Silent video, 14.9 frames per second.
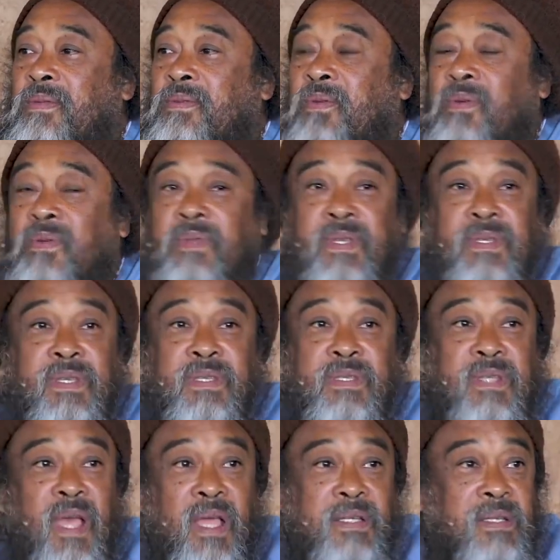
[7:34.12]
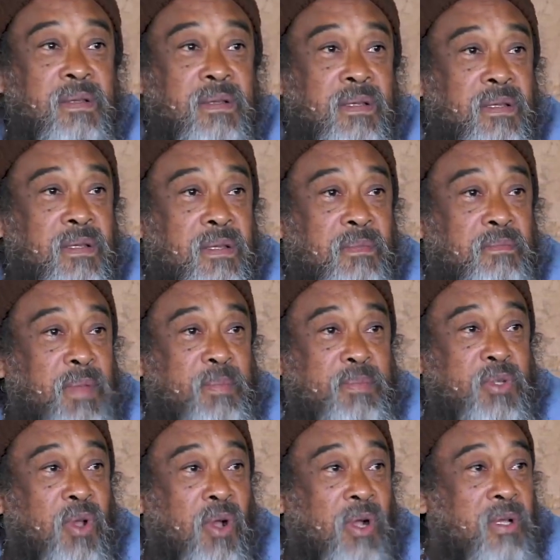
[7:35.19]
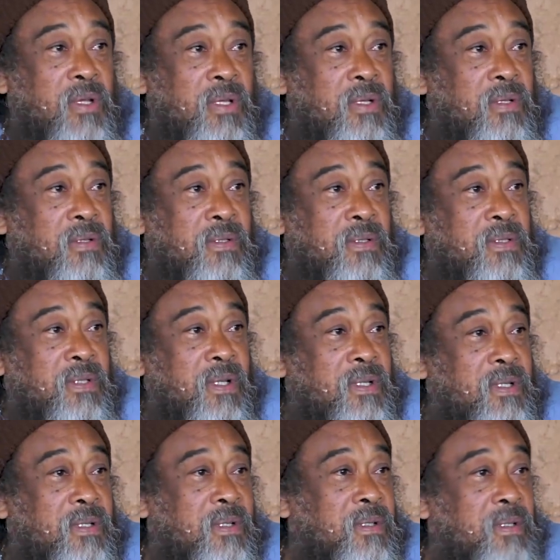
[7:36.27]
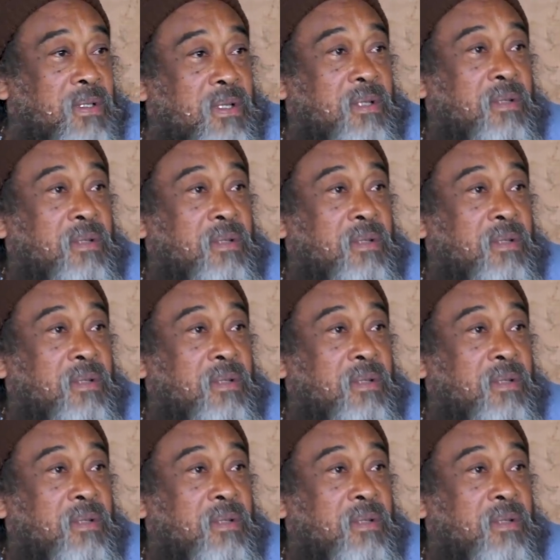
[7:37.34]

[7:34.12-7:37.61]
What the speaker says: So this is not a pep talk, It's not a,